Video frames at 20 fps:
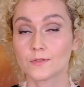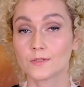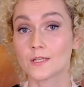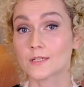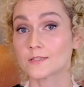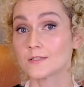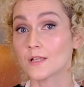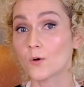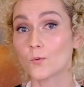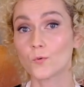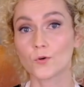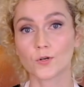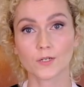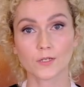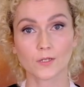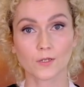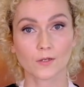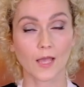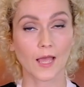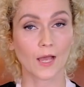does not
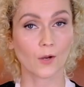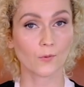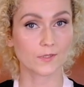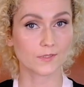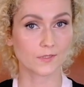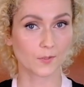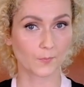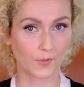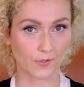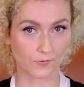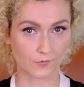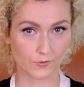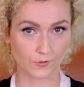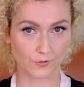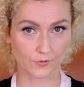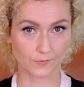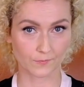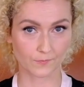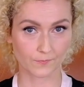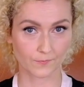work how it's supposed
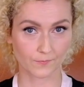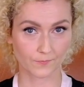to.